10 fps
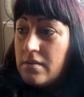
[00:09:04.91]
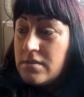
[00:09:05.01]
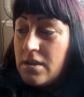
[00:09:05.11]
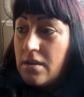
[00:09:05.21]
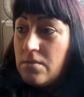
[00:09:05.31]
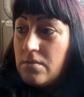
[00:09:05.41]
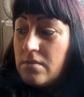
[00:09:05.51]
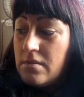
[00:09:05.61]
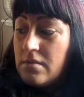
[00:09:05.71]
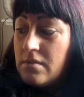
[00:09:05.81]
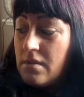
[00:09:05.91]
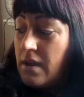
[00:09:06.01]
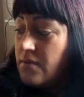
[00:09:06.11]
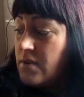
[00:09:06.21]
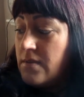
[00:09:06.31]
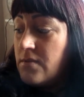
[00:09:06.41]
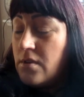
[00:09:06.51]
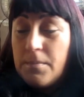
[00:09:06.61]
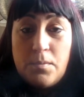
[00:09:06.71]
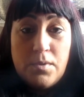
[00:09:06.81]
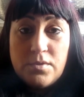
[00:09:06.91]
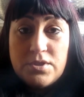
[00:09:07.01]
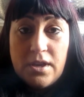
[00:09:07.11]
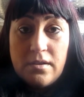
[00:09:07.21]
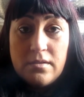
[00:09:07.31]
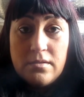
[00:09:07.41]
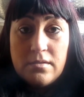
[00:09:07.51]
So I haven't even got my water.